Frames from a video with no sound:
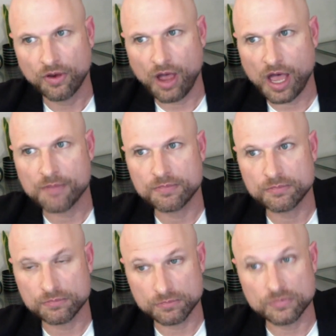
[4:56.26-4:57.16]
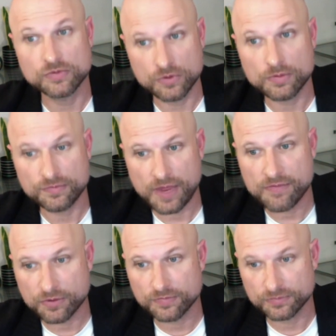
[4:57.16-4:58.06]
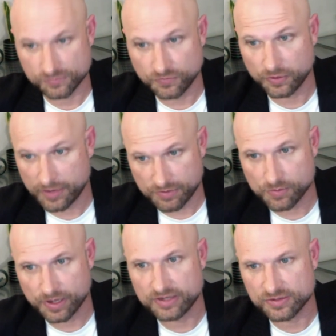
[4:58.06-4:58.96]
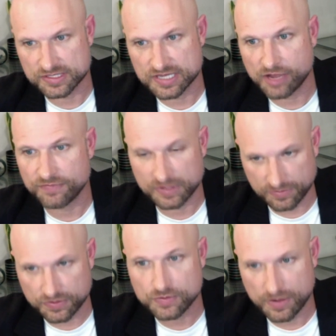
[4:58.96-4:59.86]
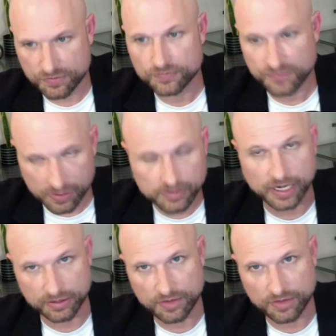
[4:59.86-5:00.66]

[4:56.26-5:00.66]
um, do a favor for everyone, yourself, and if you if you're feeling it,